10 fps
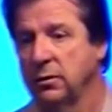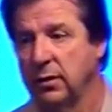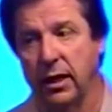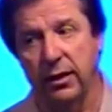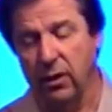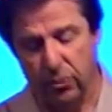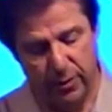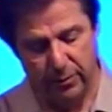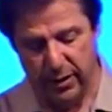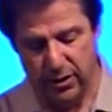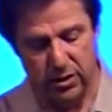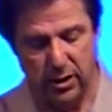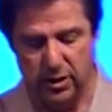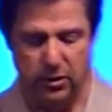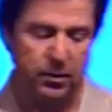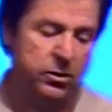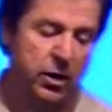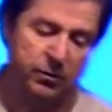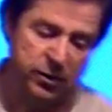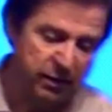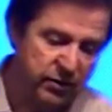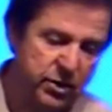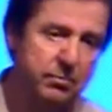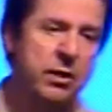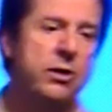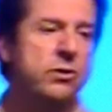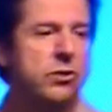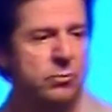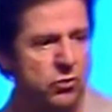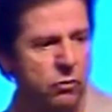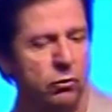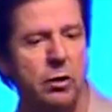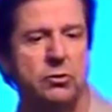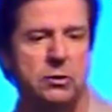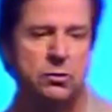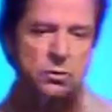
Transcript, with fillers: I talk to people about this a lot. They say, Brother Joe, I've just had this temptation. It seems so overwhelming. It seems so